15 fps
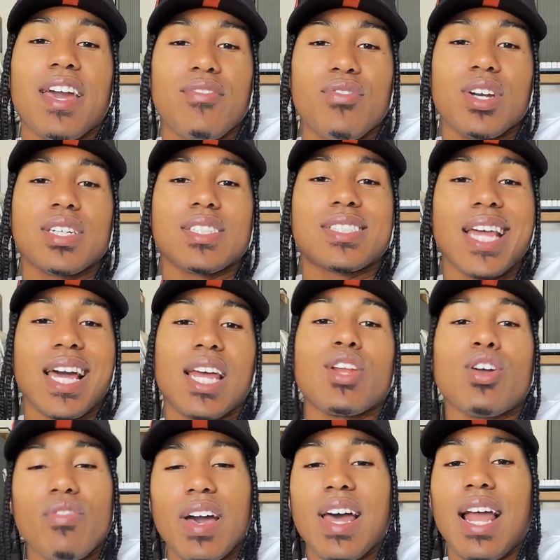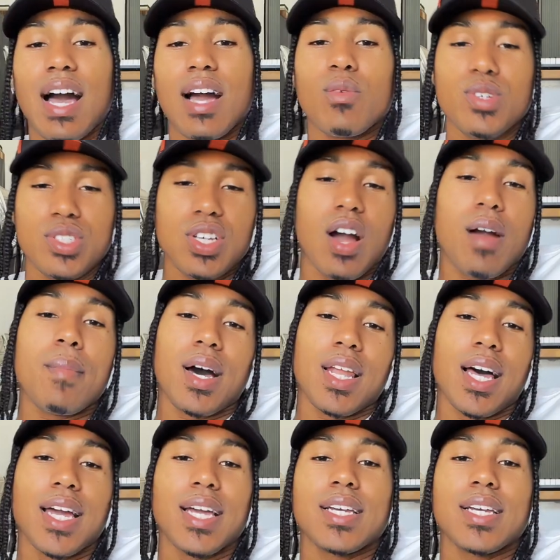what's my favorite telenovela?